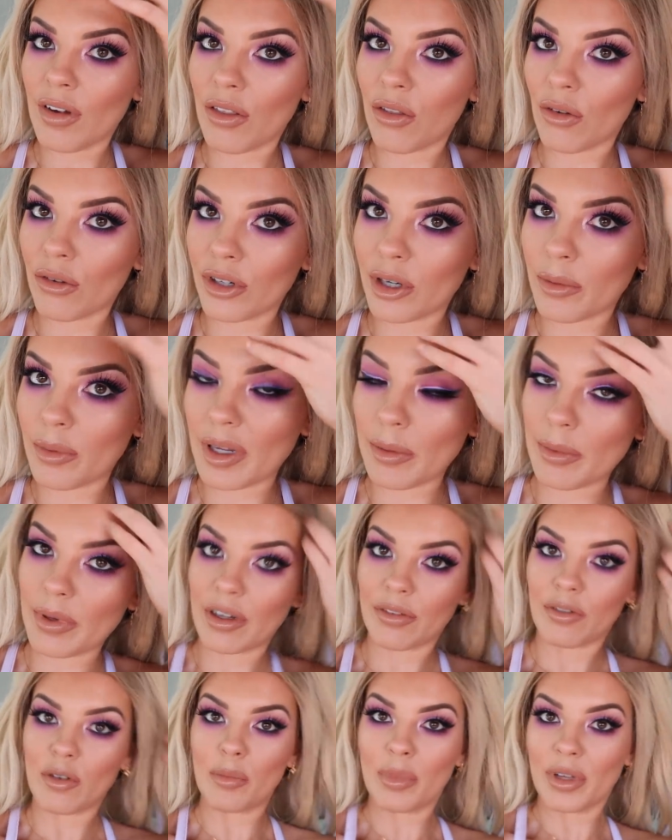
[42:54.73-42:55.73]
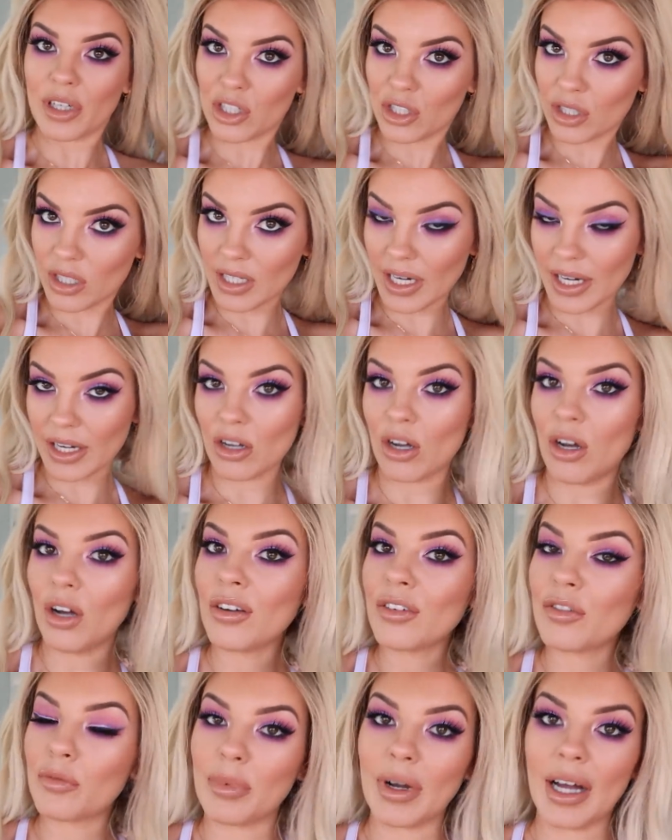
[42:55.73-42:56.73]
I thought it'd be a bit of a bitch to take
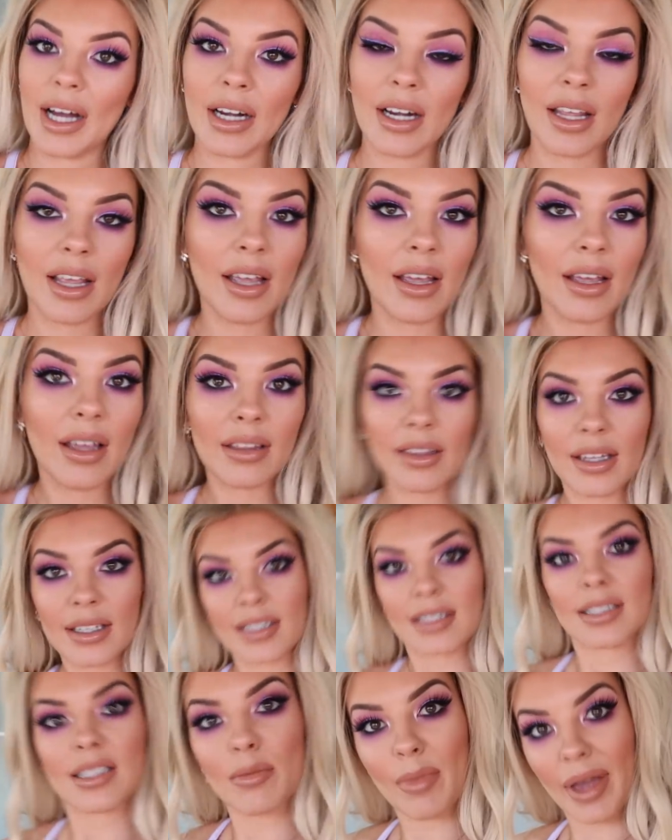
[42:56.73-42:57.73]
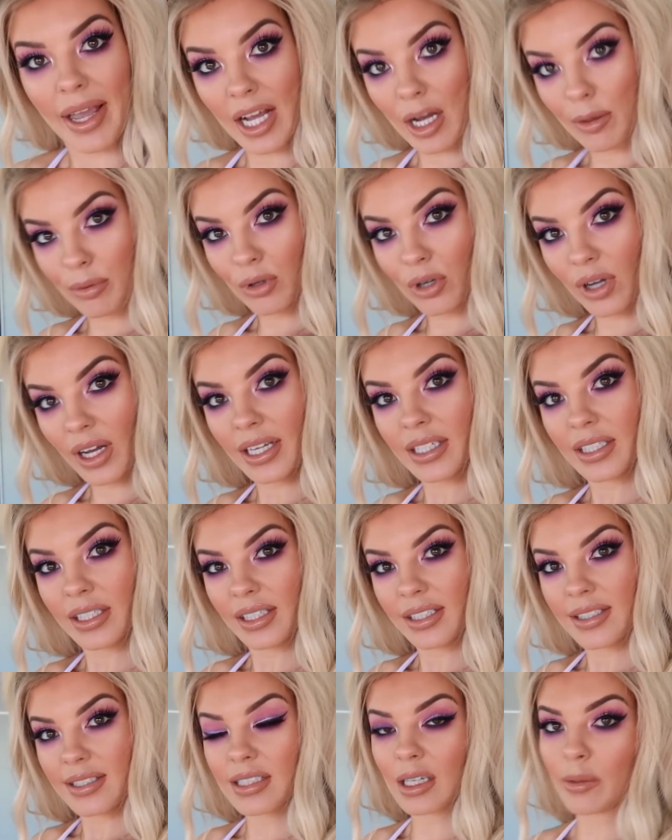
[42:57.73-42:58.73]
off, but this is the makeup look I
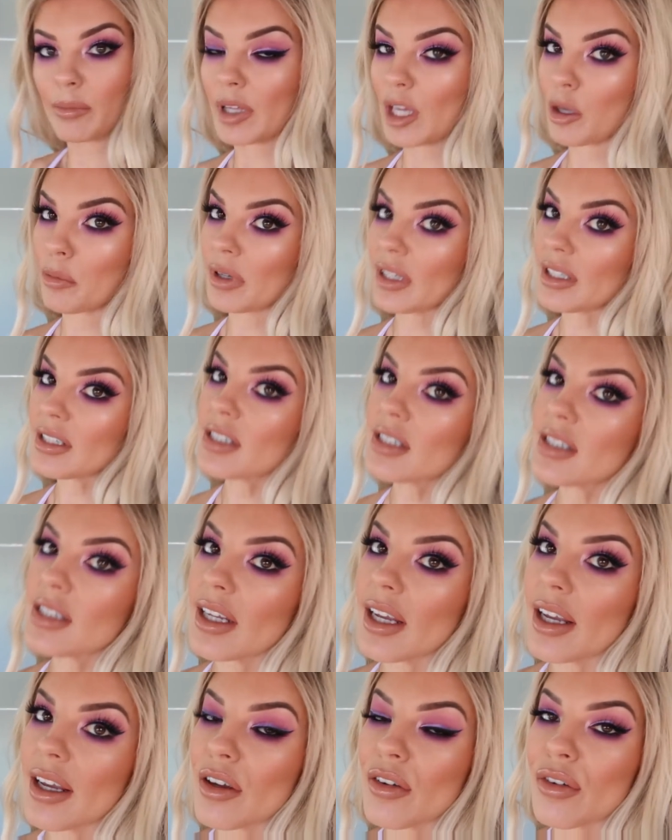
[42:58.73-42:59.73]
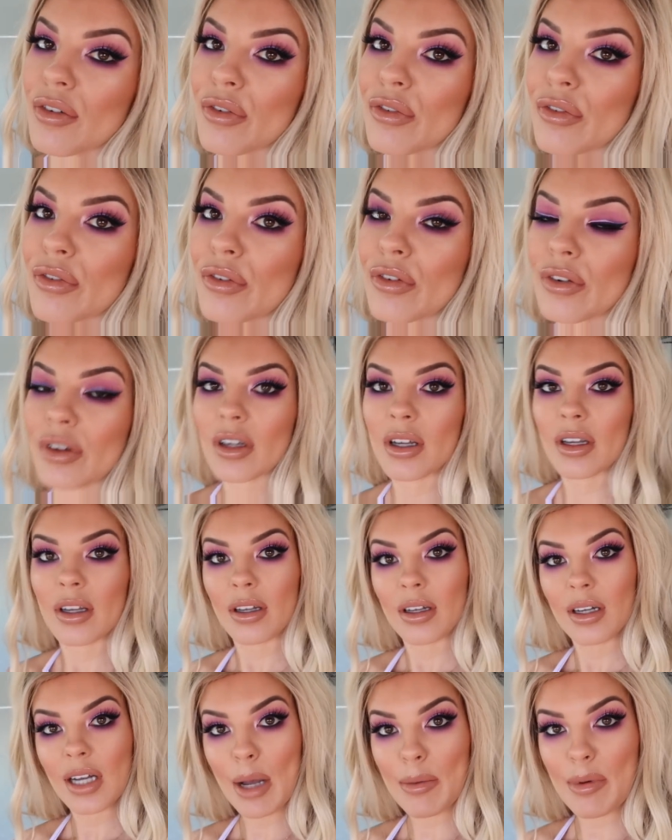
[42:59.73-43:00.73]
did. Something a bit diff.
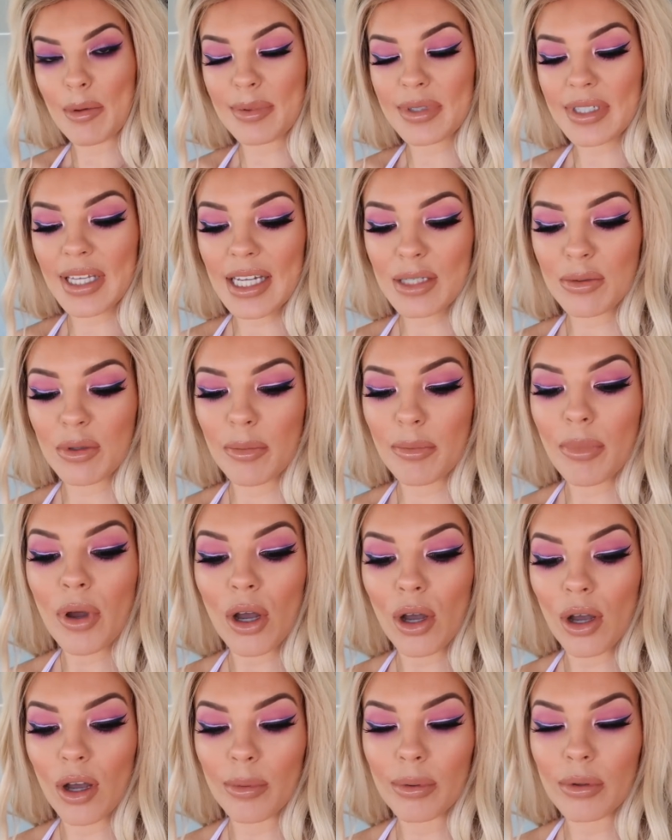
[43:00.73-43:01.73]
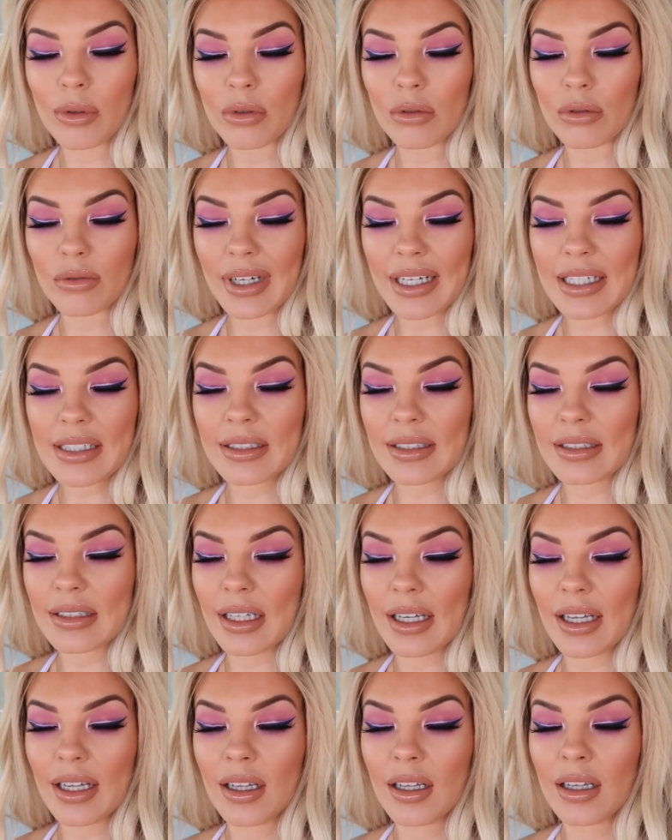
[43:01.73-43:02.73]
I'm obsessed with purple
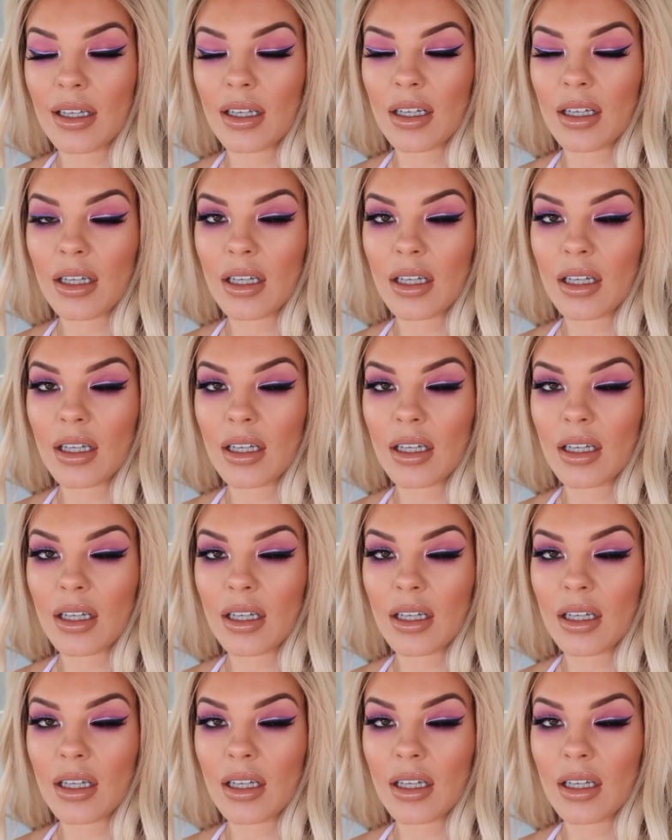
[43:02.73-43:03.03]
recently.